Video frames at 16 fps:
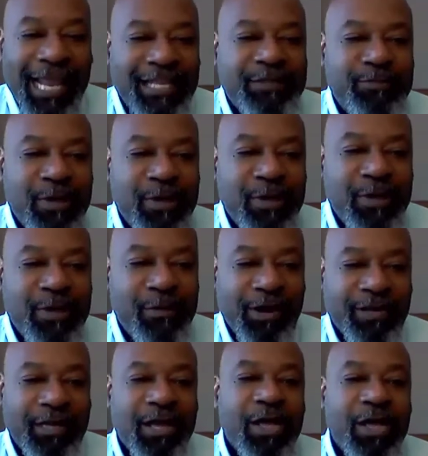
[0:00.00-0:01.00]
Let us be a
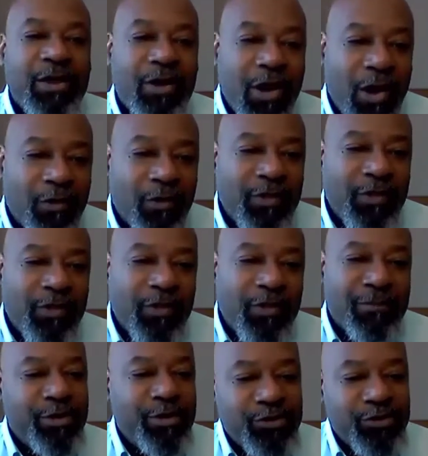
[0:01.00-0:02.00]
part of it. Call
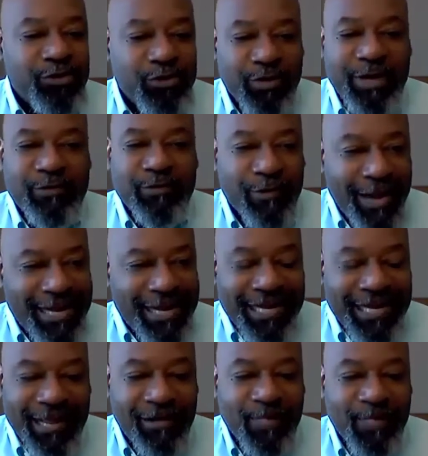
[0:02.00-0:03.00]
the number on your screen
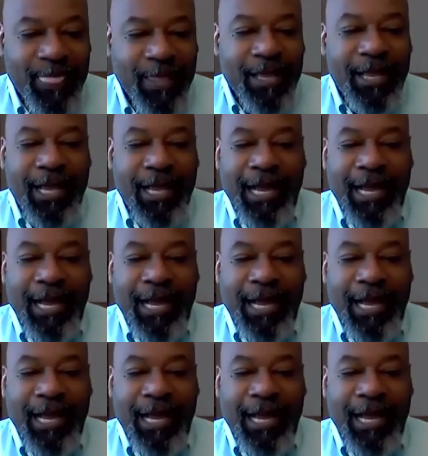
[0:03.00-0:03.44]
right now,